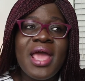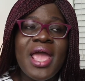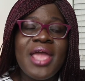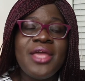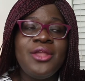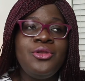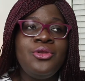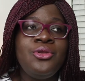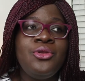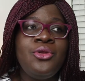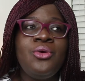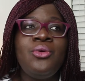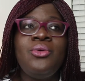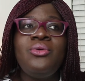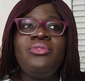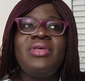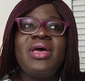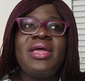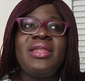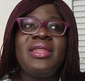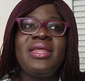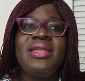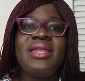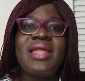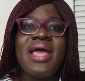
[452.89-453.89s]
I know
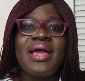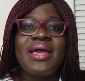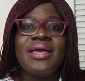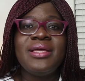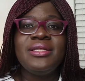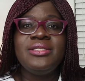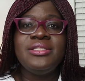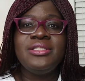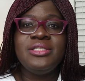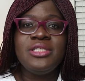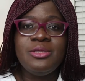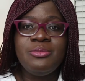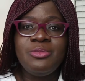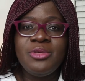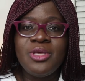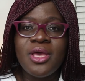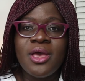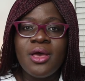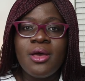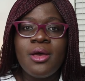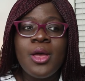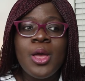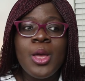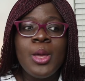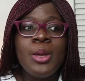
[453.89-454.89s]
that in
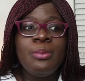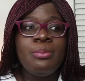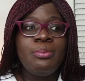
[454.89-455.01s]
academia,